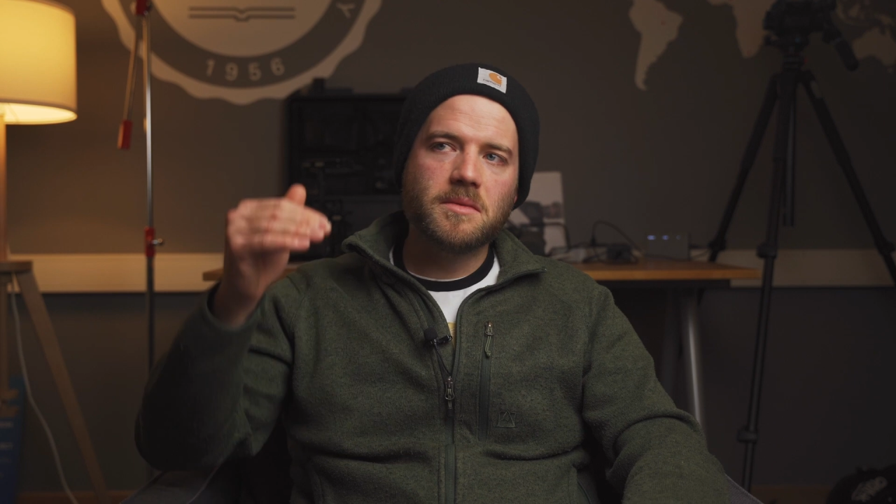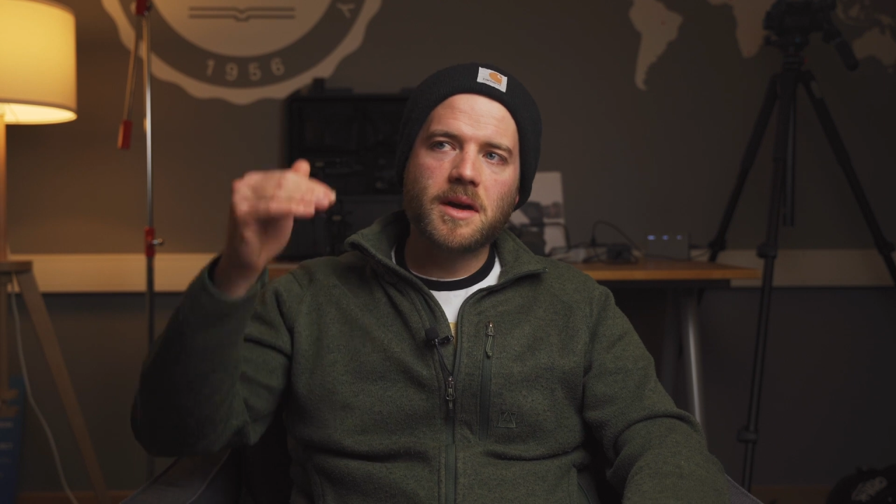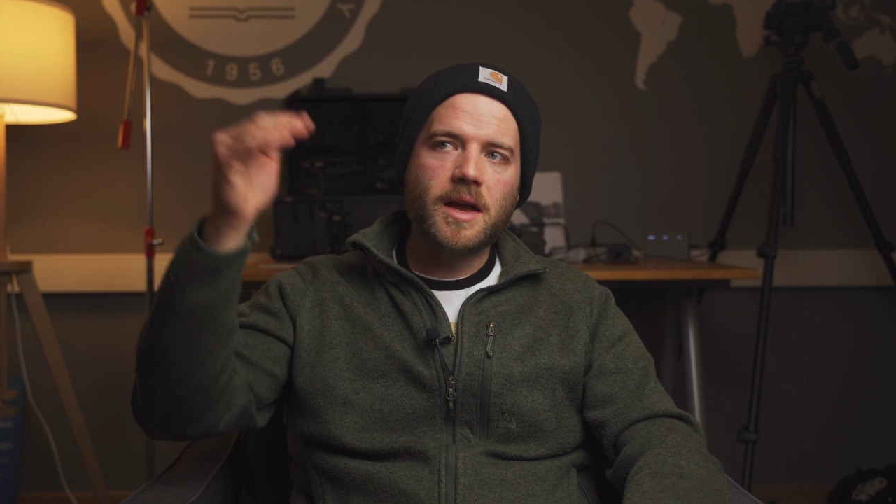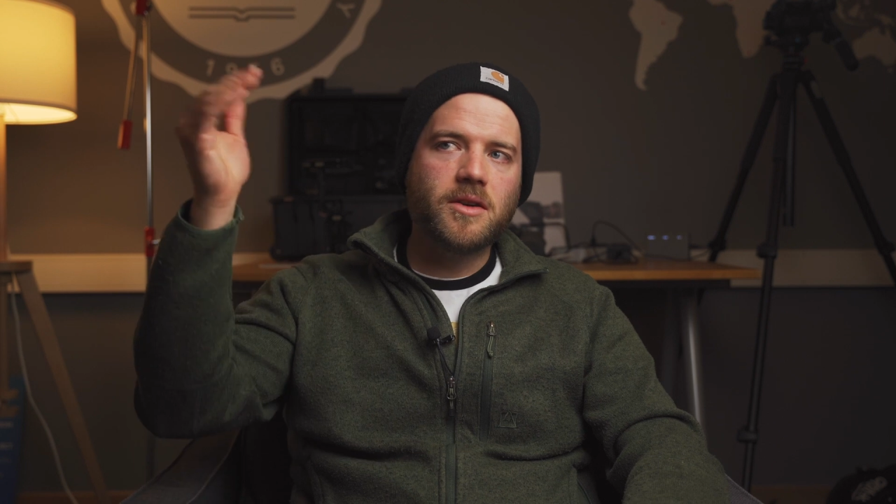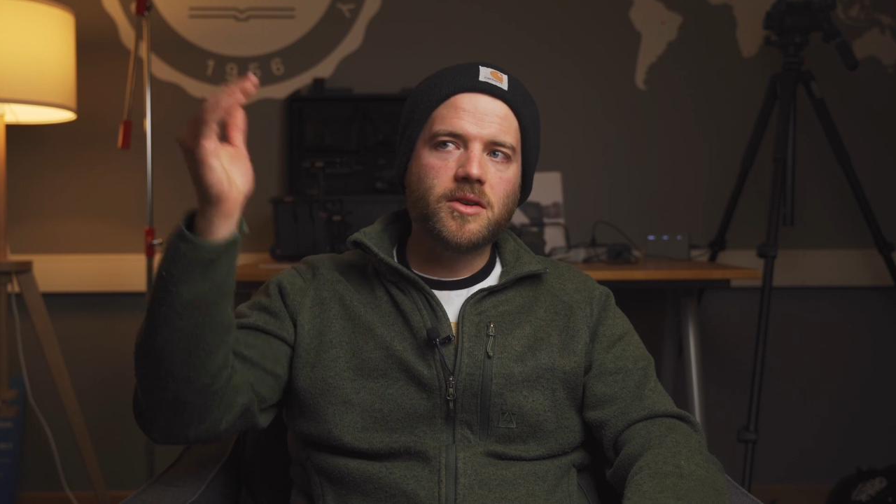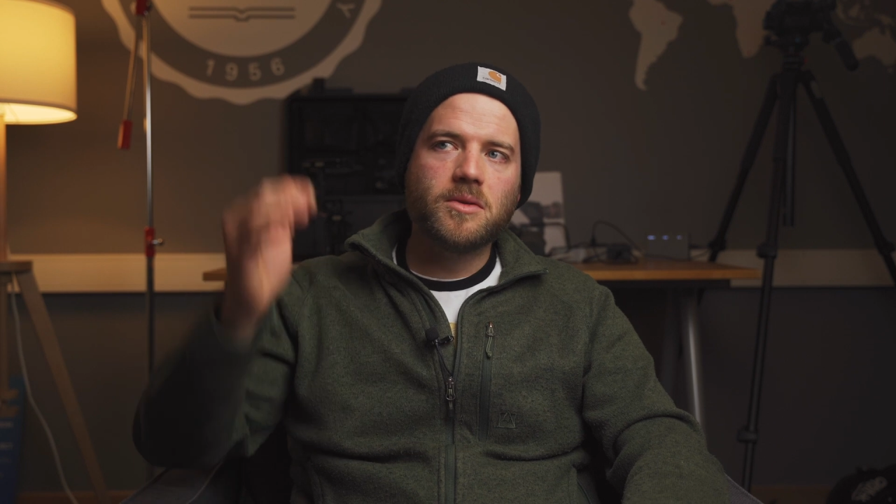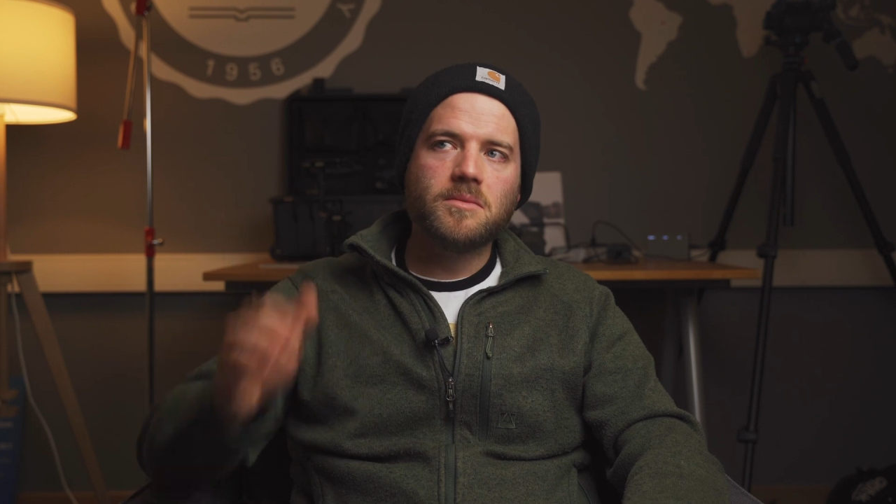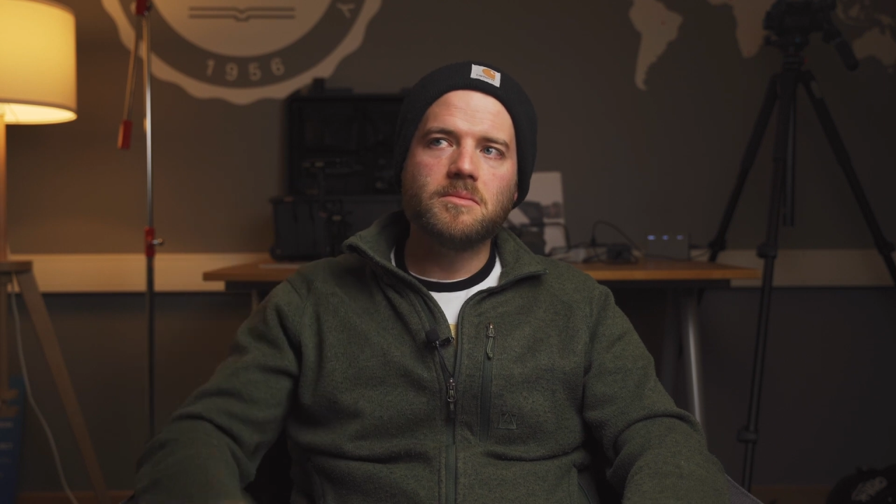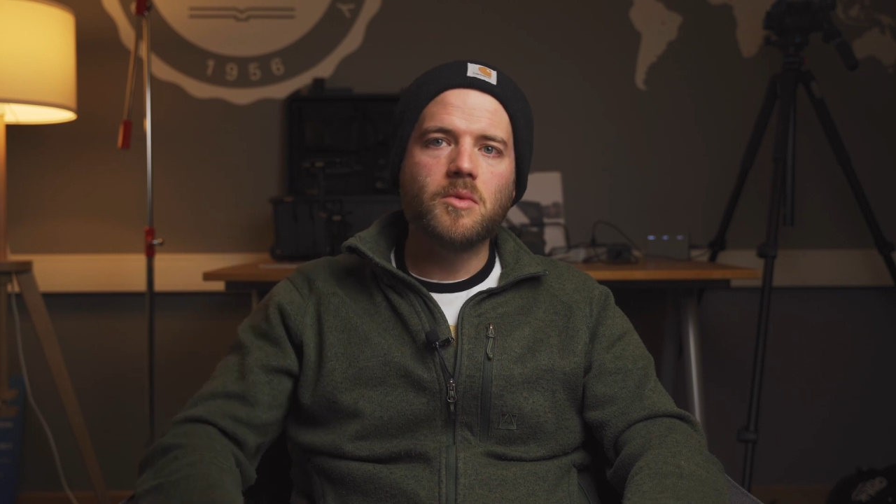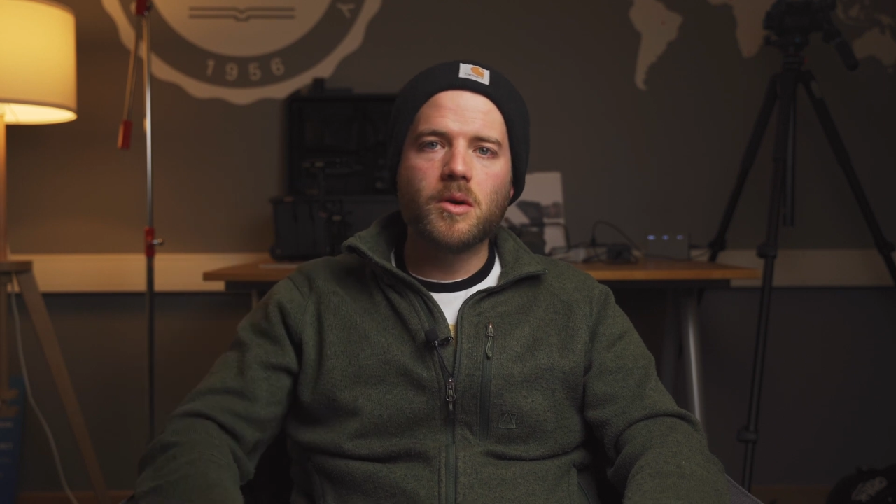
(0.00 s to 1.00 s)
I don't know,
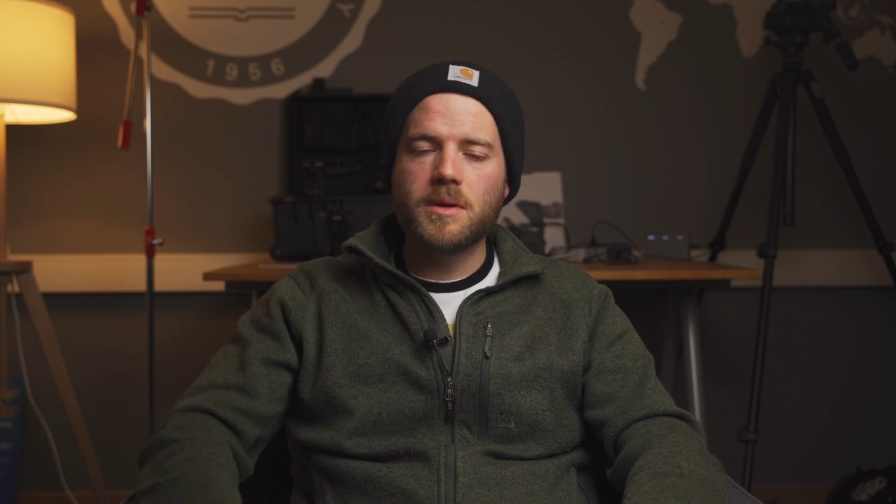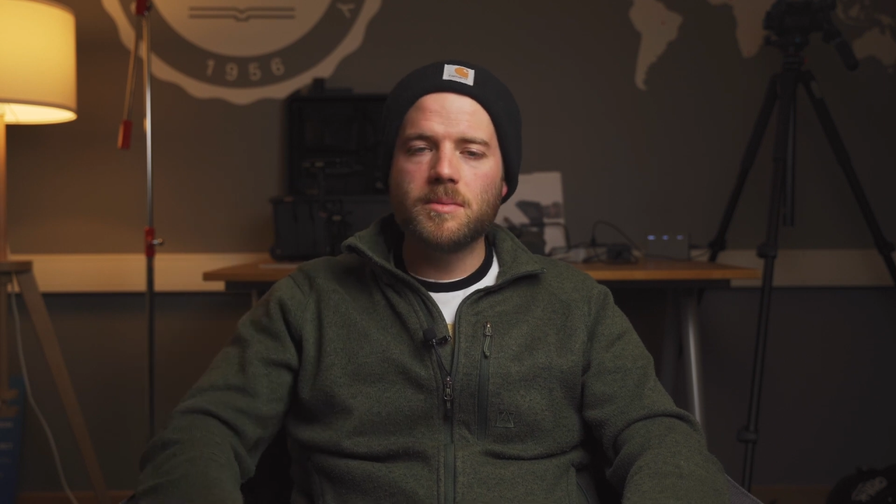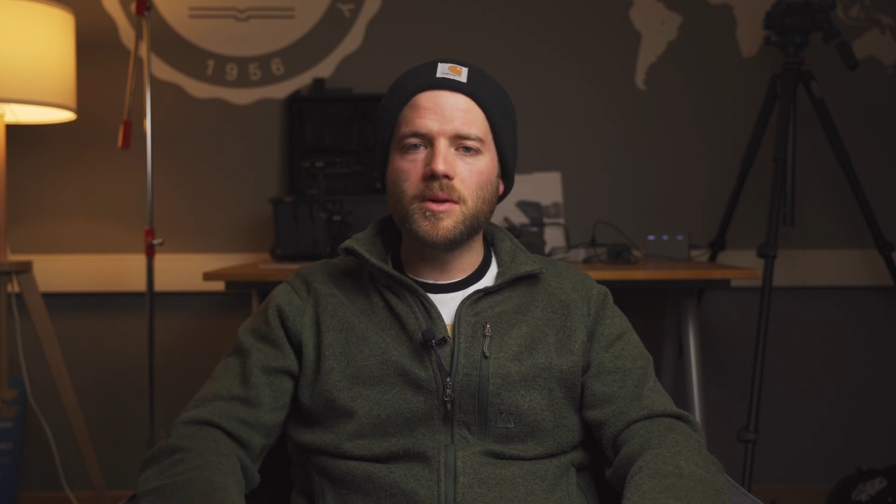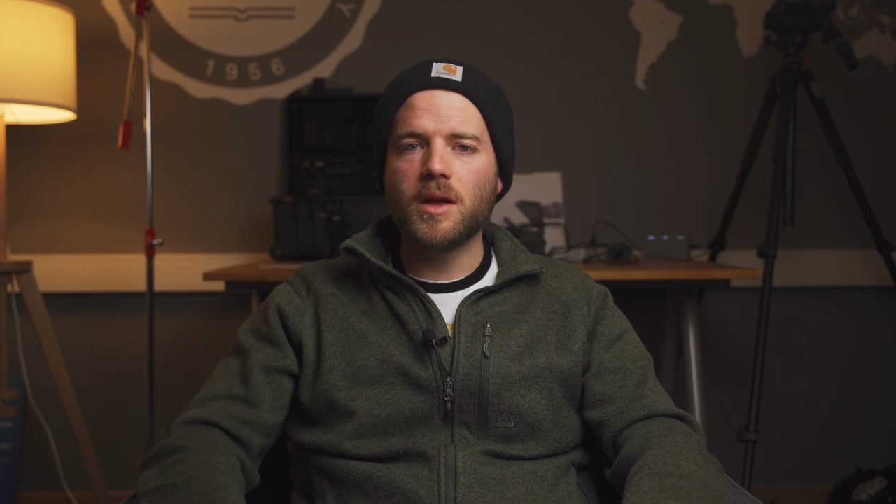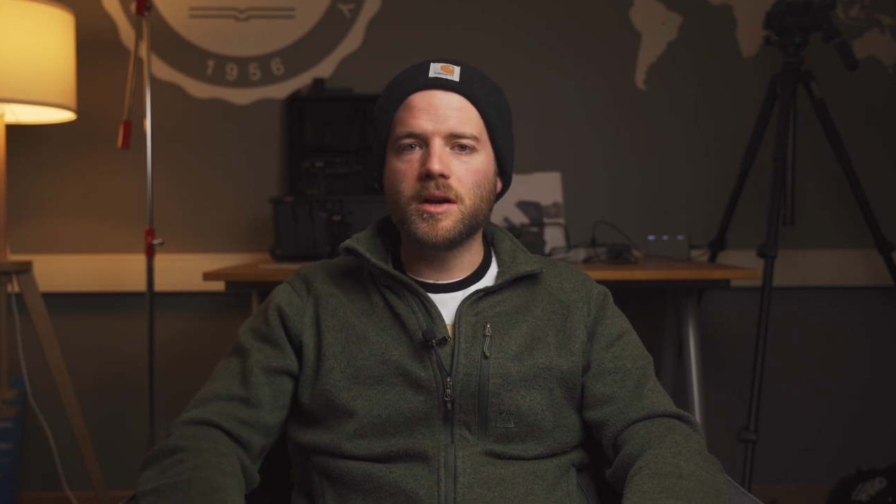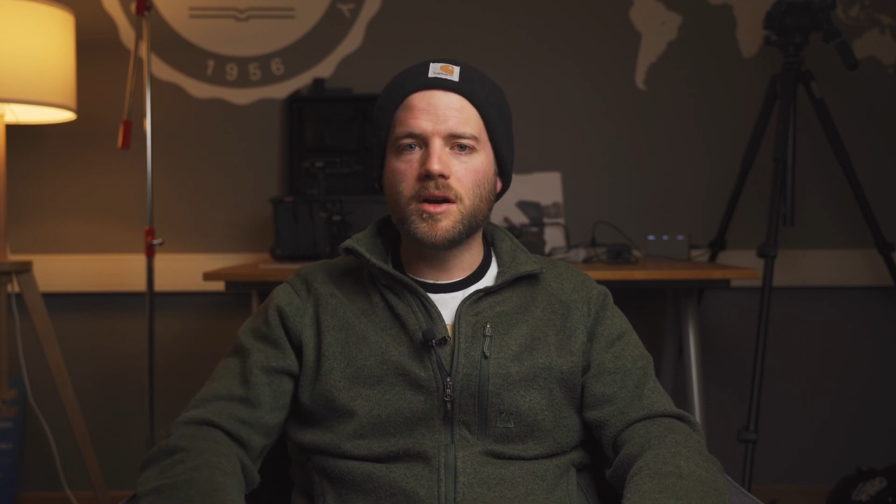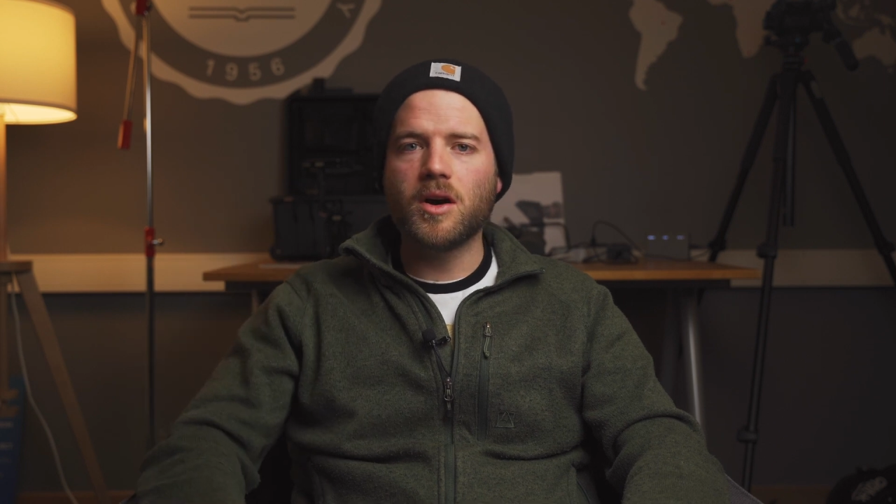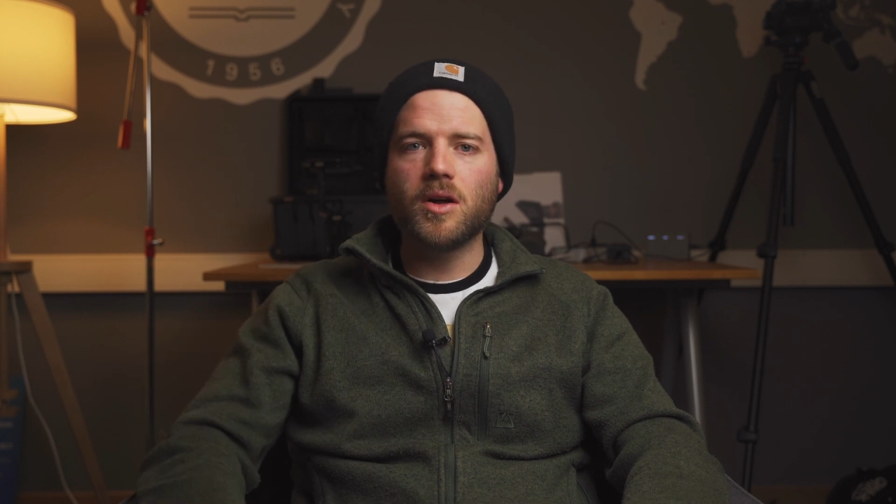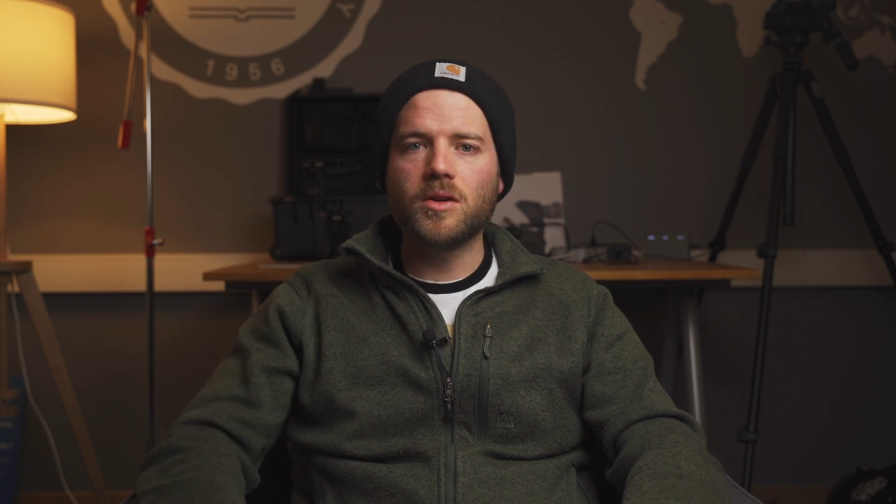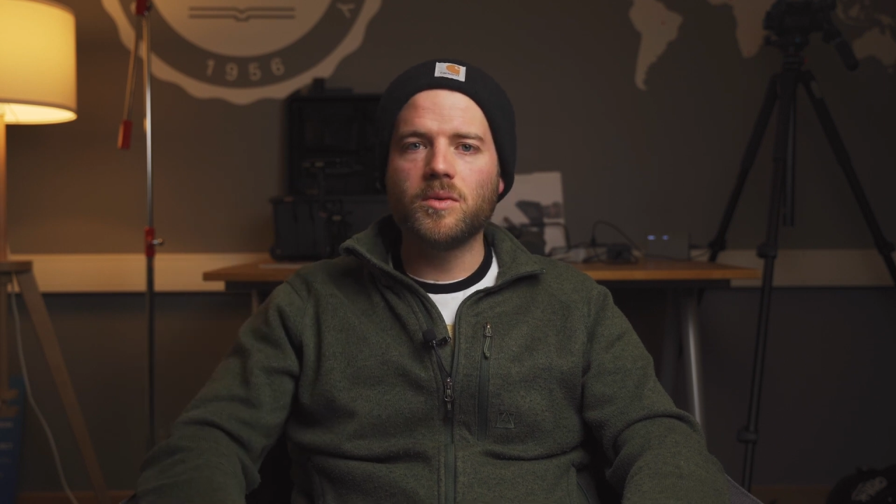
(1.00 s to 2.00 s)
more people on a
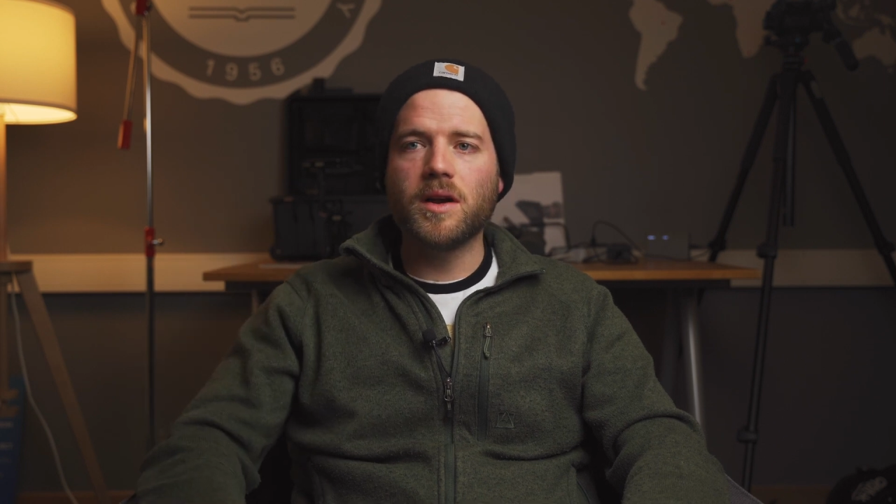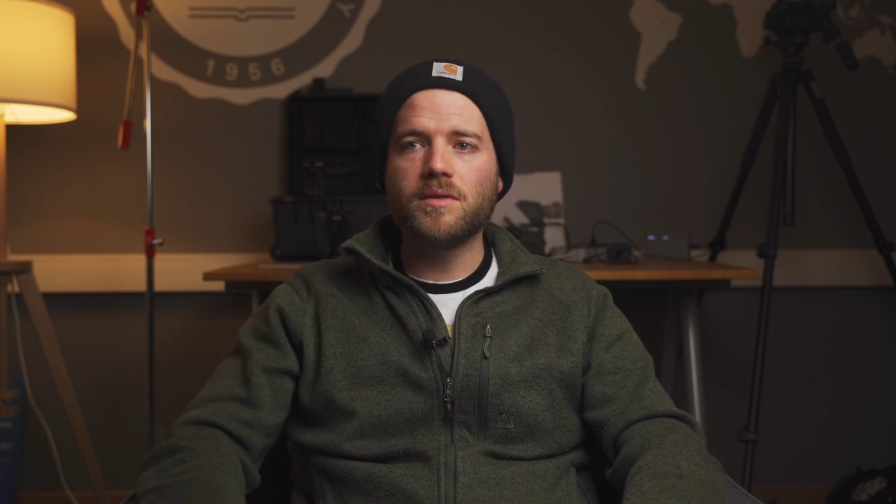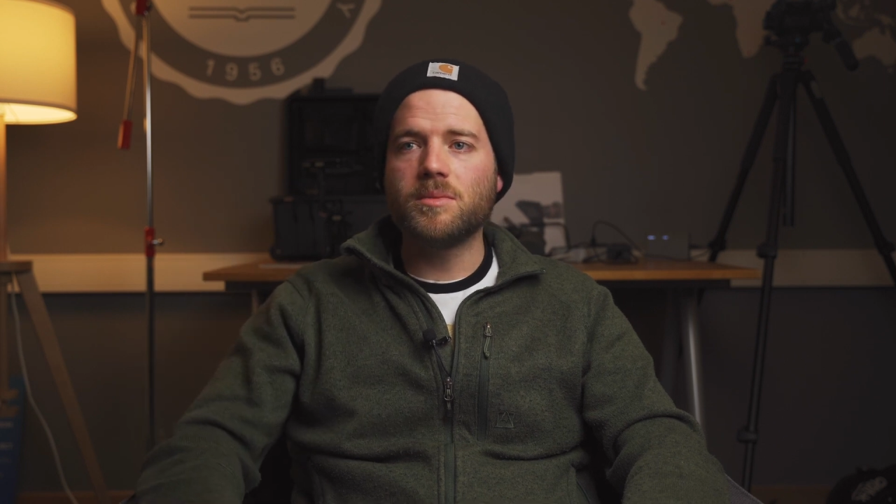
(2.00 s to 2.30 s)
call or whatever,